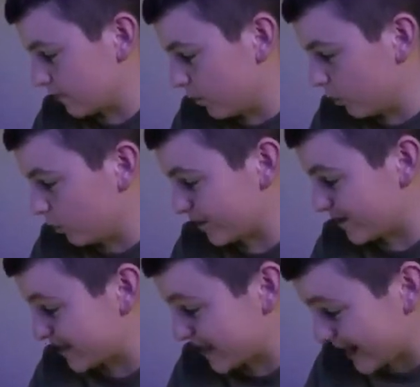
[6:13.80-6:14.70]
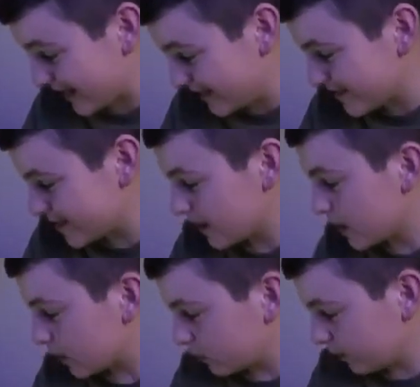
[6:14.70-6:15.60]
Porto in second,
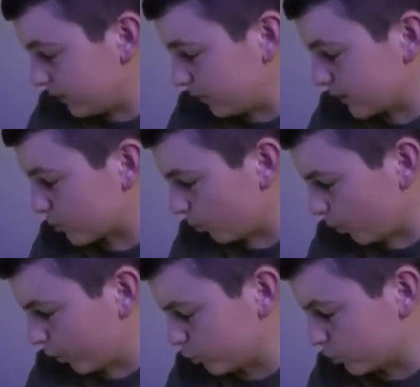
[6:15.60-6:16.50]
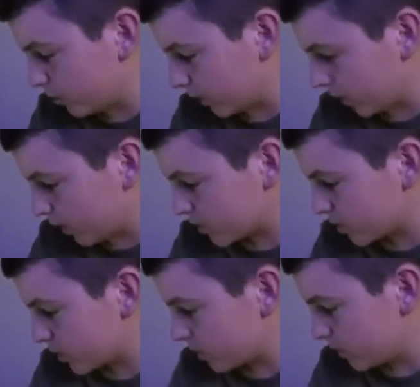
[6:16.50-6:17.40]
three wins, one draw, one
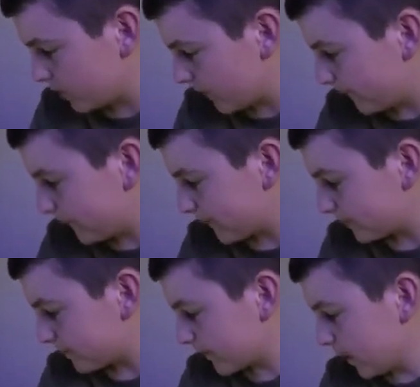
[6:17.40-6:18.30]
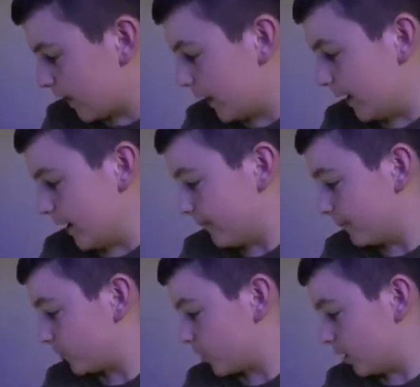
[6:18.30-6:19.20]
loss. Um,
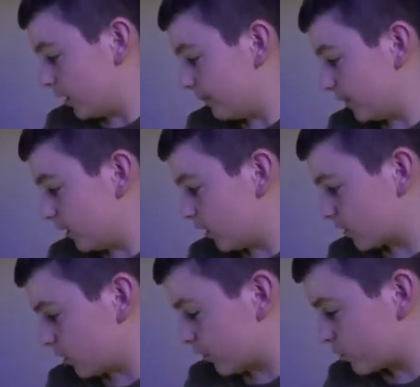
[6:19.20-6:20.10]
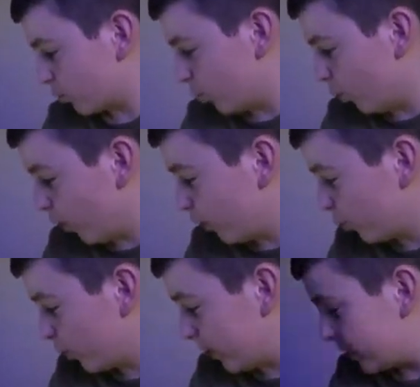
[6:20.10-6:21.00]
Olympiacos,
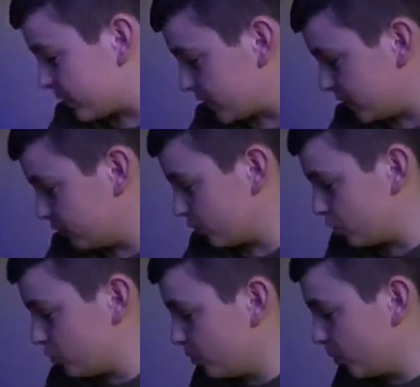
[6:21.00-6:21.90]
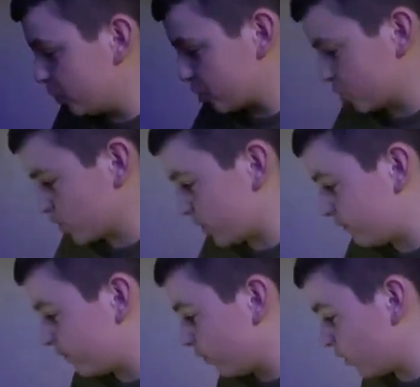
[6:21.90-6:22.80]
one win, zero draws, and
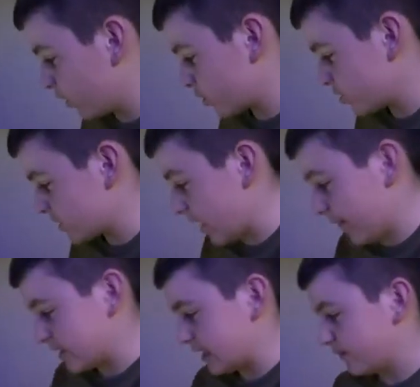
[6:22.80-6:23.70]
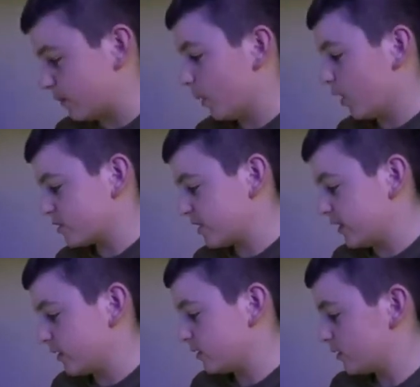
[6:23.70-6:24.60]
four losses, and the same for Marseille.